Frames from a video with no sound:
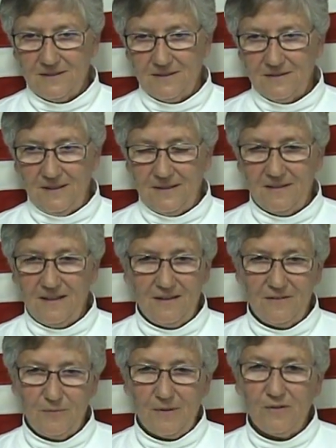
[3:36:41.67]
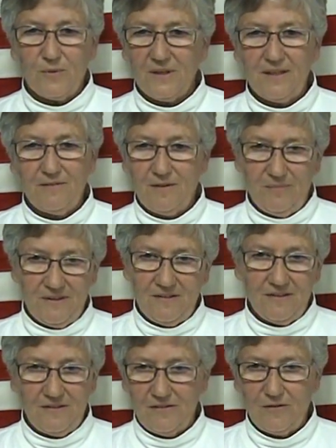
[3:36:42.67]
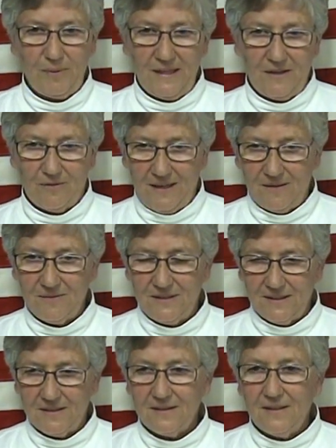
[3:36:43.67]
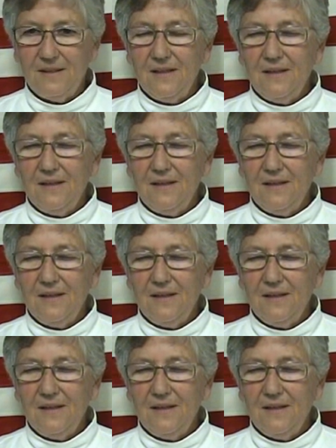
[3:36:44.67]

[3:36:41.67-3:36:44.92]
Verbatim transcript: the, and the husbands were given businesses to play around in,